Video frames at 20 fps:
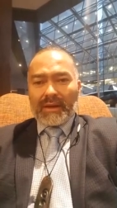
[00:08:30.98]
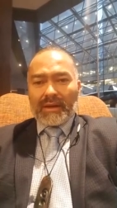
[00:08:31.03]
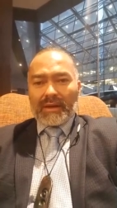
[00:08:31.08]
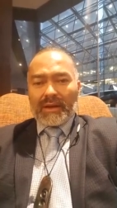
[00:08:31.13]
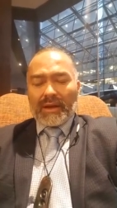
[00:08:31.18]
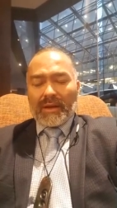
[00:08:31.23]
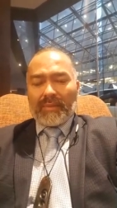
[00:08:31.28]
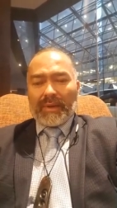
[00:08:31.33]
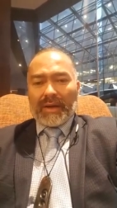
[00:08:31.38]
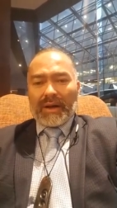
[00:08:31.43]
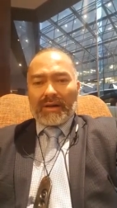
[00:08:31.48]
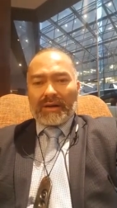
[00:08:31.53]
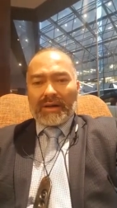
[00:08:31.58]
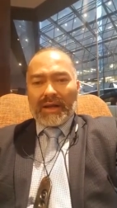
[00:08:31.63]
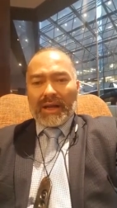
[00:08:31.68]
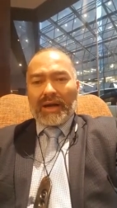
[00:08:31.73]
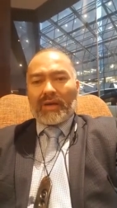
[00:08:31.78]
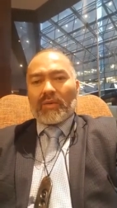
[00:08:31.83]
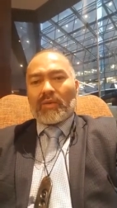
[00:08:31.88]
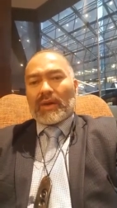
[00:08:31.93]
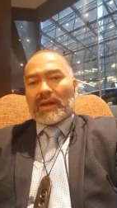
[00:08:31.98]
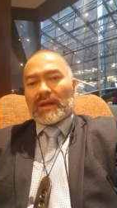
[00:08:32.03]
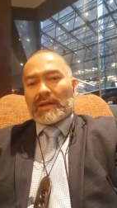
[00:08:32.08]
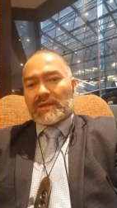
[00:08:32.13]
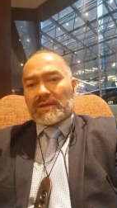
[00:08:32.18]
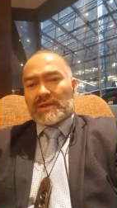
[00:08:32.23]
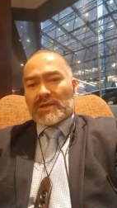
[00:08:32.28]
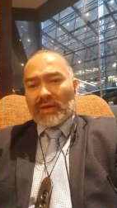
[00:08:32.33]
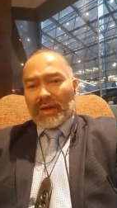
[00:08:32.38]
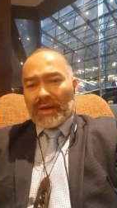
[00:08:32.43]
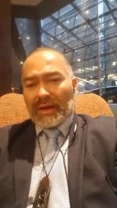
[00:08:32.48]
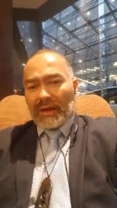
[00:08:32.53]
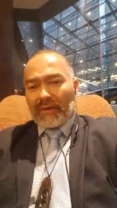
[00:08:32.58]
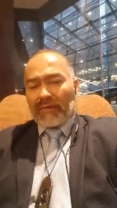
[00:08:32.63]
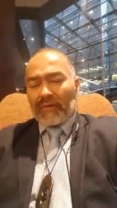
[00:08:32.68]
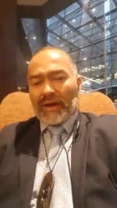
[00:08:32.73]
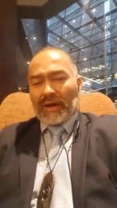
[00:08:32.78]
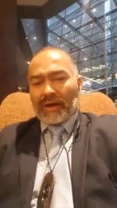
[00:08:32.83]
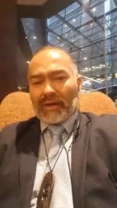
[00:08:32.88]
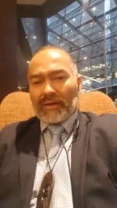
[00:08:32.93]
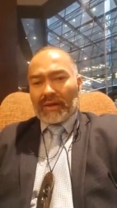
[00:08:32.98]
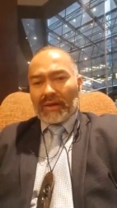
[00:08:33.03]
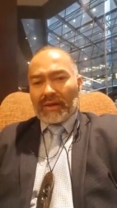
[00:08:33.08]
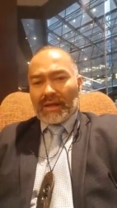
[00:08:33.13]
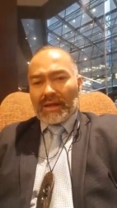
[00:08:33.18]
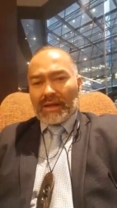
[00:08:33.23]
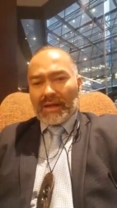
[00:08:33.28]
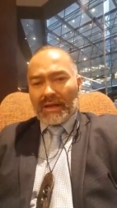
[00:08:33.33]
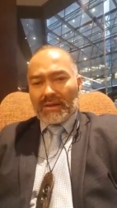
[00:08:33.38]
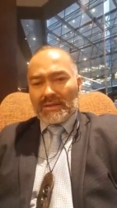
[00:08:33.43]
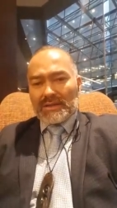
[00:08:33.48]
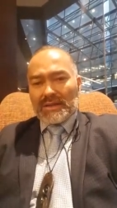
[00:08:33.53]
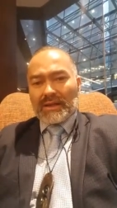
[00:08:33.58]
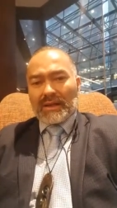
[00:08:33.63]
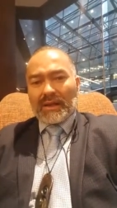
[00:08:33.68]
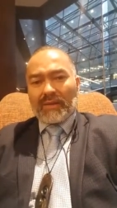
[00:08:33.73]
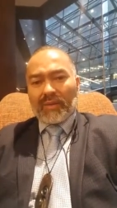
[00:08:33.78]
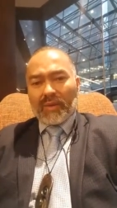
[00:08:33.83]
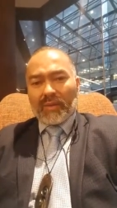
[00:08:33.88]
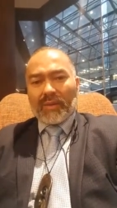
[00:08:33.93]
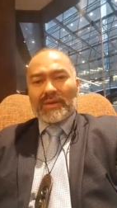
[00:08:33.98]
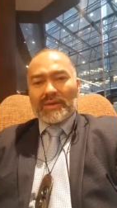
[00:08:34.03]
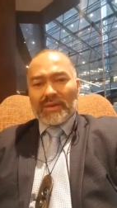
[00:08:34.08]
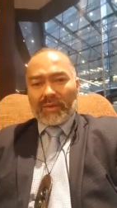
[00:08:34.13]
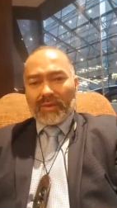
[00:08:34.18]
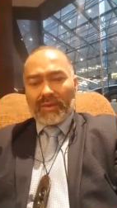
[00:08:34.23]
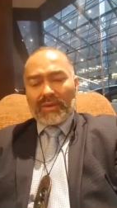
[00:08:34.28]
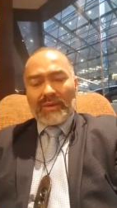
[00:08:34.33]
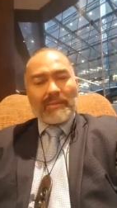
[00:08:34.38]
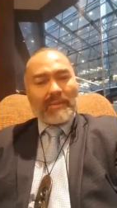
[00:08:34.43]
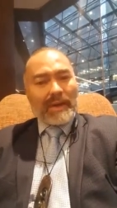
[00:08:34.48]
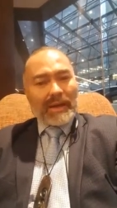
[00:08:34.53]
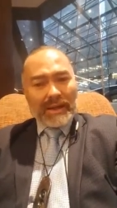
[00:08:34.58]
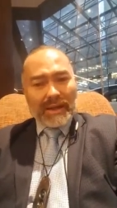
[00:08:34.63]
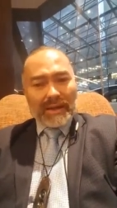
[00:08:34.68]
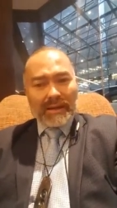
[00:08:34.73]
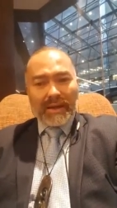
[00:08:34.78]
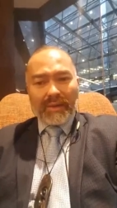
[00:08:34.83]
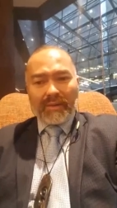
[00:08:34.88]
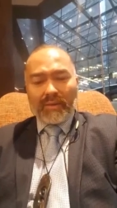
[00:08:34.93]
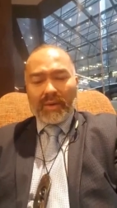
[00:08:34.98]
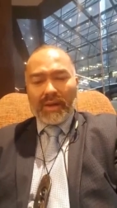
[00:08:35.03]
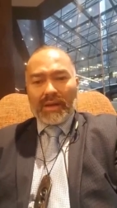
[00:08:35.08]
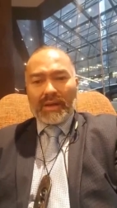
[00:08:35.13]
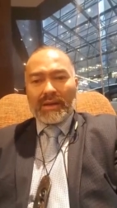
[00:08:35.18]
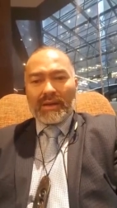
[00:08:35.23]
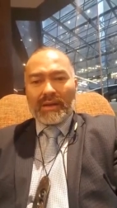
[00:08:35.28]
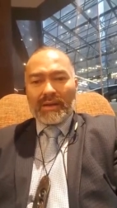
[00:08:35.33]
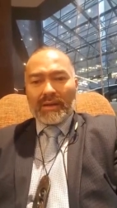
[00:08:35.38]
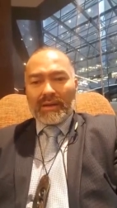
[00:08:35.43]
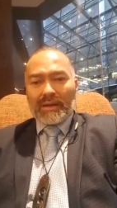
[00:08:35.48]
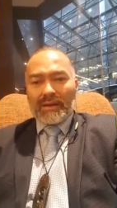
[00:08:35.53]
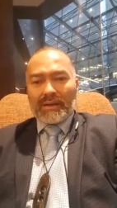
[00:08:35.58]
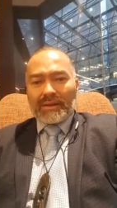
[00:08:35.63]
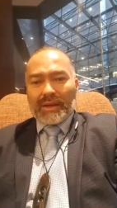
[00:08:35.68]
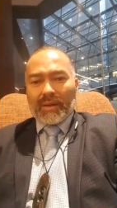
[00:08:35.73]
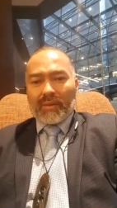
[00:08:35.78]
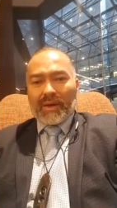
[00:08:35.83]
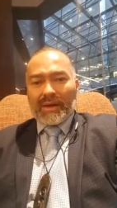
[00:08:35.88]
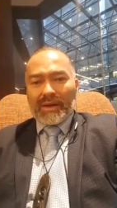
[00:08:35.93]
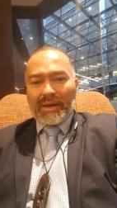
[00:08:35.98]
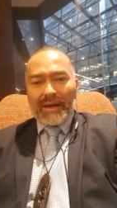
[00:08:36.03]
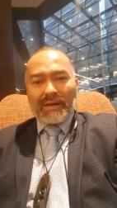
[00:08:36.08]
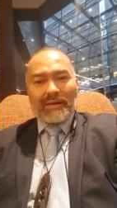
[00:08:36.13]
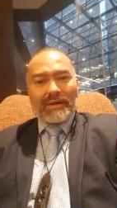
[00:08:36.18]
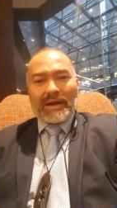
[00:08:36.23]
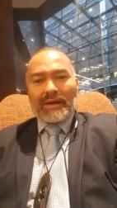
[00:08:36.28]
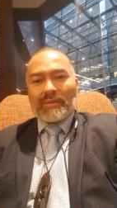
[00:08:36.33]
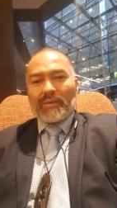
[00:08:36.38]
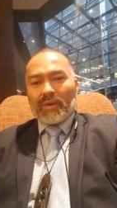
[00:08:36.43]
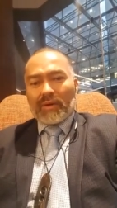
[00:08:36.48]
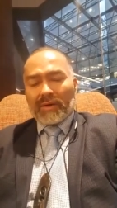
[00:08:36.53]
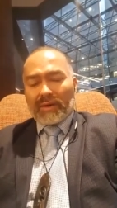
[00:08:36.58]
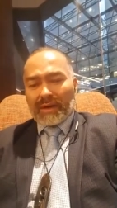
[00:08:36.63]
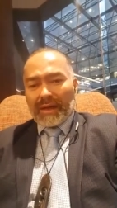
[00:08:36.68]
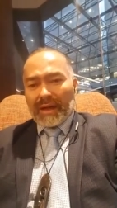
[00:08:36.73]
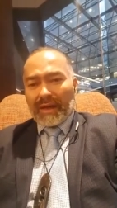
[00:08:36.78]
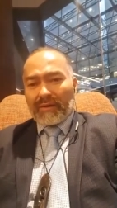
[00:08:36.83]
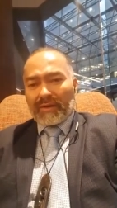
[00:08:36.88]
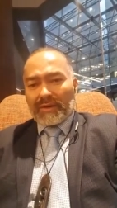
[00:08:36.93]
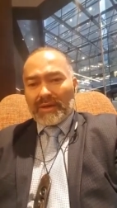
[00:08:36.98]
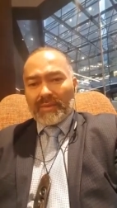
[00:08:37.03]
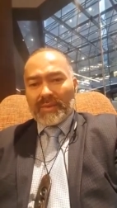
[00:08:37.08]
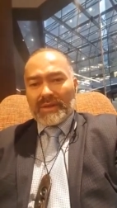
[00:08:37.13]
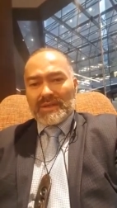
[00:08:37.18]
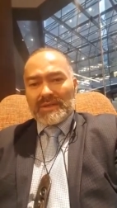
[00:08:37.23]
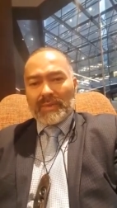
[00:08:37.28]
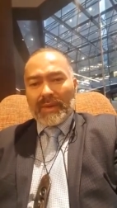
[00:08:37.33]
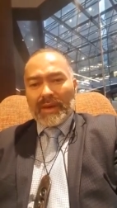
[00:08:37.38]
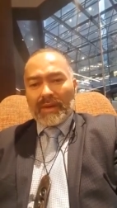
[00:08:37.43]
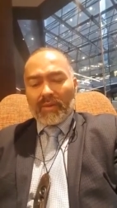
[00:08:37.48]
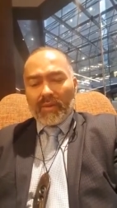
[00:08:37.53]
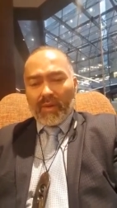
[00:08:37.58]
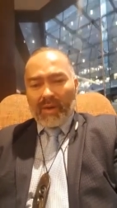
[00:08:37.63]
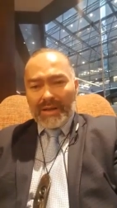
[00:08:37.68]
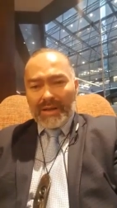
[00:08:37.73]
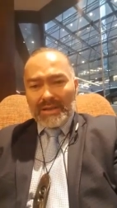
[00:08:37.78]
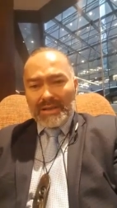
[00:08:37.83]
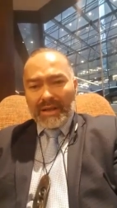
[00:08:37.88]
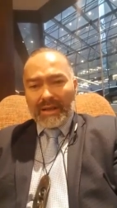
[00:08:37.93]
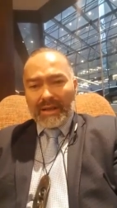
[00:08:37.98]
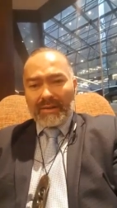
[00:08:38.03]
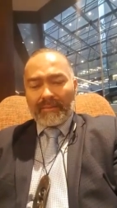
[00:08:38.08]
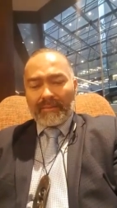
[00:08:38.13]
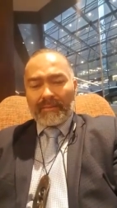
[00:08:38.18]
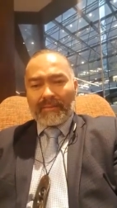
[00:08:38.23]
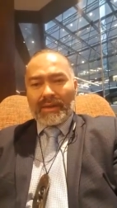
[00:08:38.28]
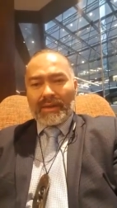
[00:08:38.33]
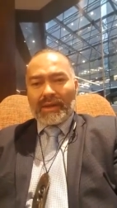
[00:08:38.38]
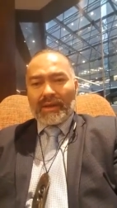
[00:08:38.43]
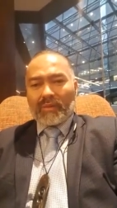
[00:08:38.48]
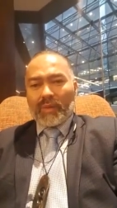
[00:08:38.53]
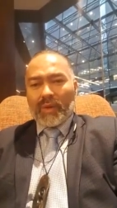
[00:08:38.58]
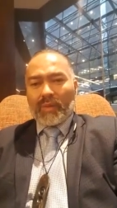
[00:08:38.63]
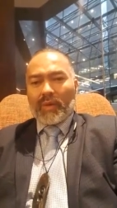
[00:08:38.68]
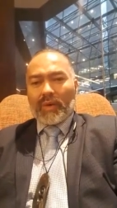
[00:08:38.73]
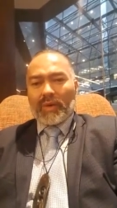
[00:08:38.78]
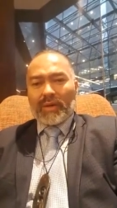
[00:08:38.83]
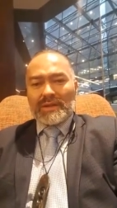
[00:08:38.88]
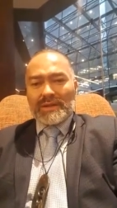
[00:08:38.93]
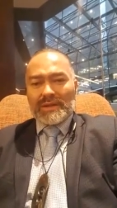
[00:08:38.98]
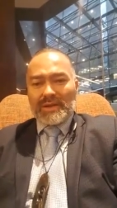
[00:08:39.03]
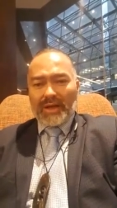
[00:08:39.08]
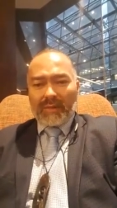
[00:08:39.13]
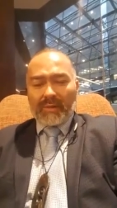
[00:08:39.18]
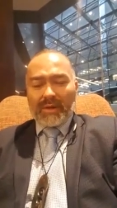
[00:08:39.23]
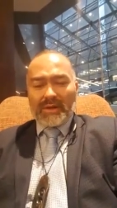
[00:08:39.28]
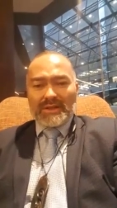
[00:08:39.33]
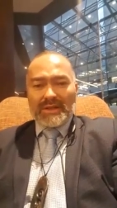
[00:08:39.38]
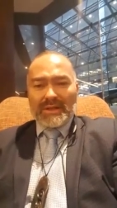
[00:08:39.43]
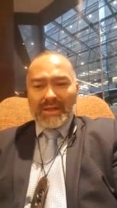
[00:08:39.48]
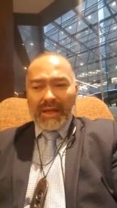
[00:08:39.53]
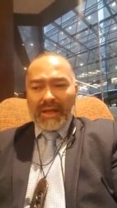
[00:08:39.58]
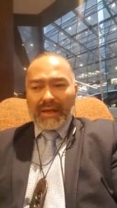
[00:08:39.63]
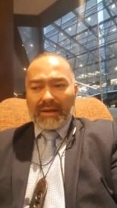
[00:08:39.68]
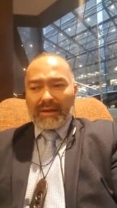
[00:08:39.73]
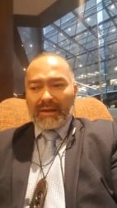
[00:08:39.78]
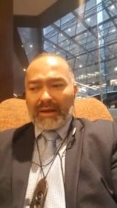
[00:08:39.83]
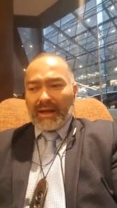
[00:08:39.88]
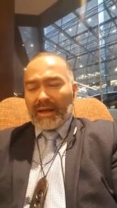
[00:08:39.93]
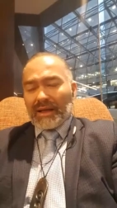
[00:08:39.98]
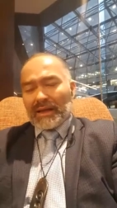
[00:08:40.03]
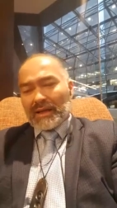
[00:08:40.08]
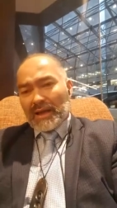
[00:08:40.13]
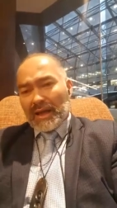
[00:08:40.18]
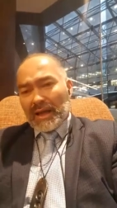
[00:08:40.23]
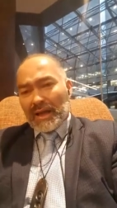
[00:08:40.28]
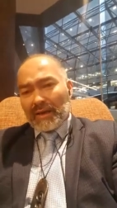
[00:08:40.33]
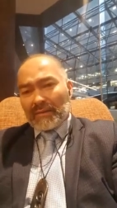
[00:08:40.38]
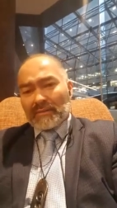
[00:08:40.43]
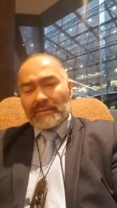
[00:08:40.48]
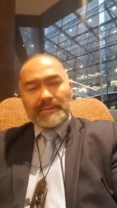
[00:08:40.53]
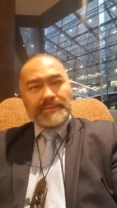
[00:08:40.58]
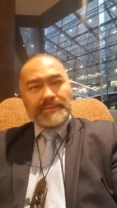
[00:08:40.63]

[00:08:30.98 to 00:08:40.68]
about how we treat our whānau that need housing, and what we do with the money that we now need more than ever to be spent wisely when we're in so much debt. And again,